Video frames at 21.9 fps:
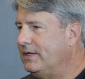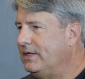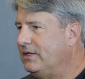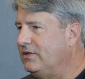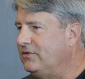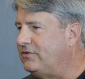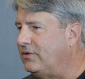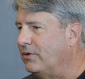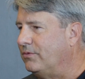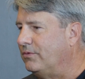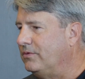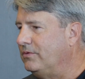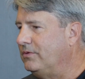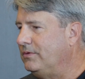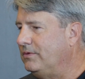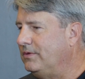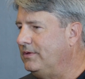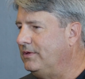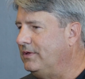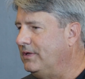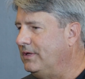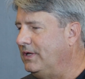So,
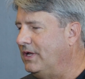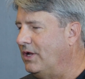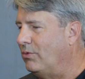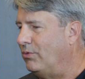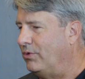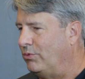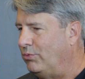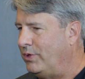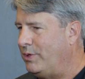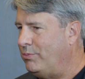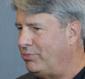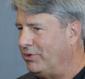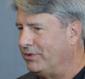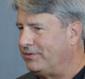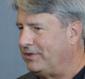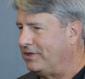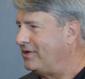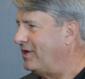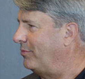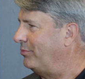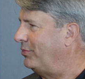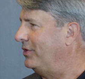when we built the
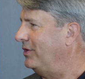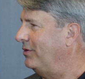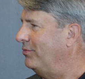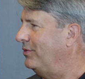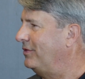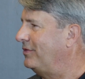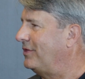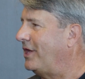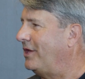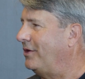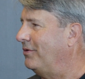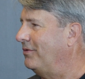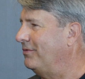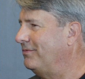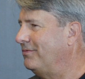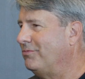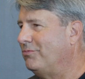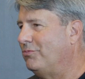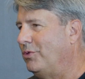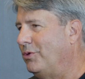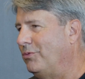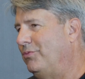company, we thought of
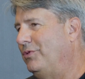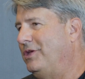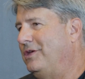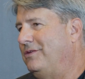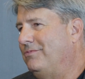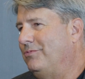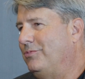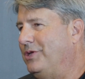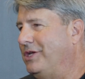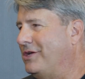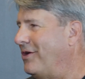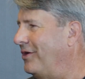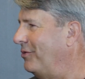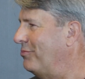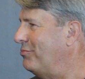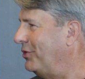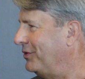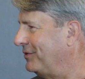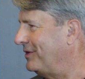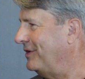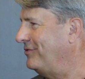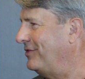what we call
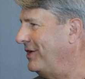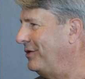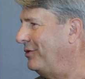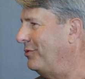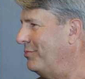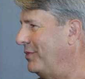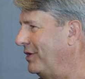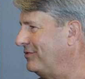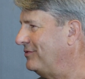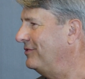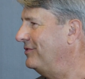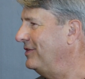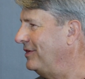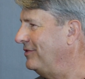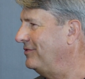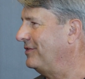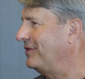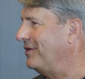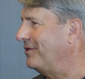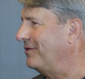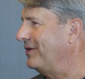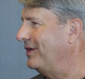multi-channel messaging
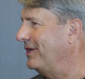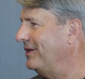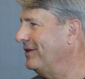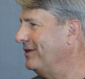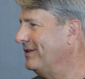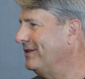security.